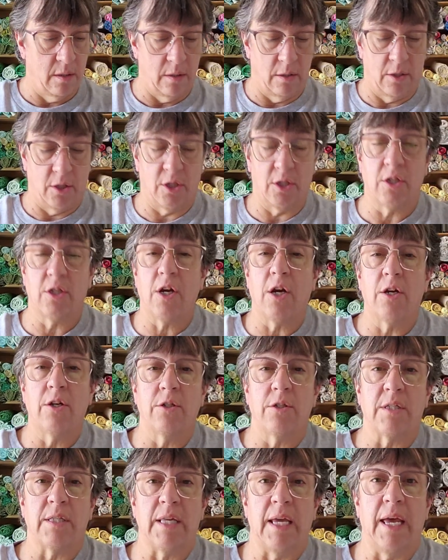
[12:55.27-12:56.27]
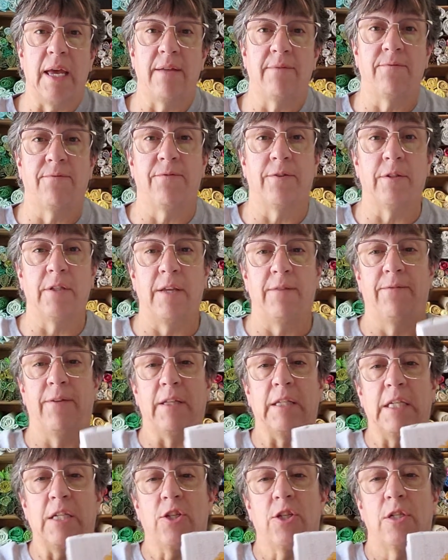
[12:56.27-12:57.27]
starts and fully
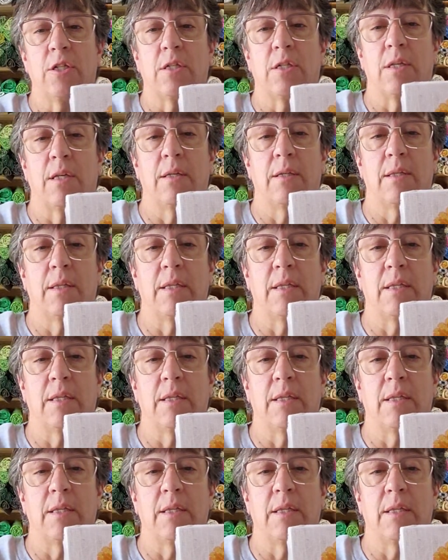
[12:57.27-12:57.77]
finishes.